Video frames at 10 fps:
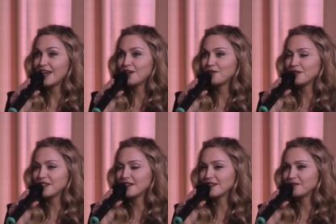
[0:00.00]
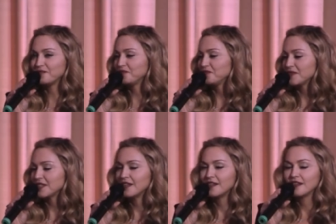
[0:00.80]
yeah, it was a
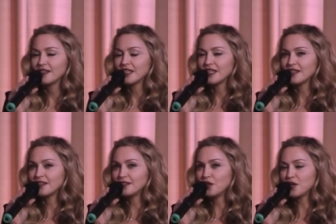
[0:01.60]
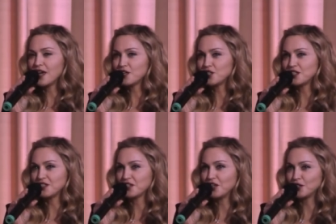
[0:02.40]

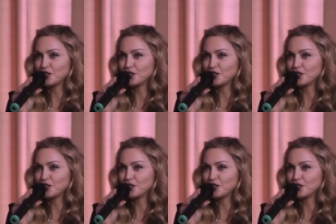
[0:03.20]
location,